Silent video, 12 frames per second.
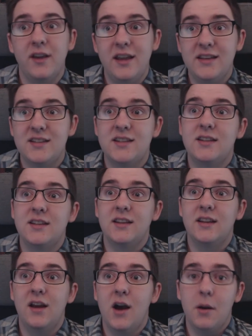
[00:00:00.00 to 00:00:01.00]
It's
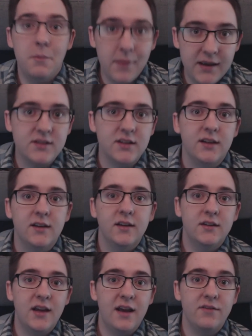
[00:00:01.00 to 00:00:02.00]
amazing
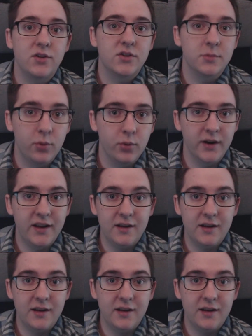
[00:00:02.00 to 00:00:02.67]
to have your support.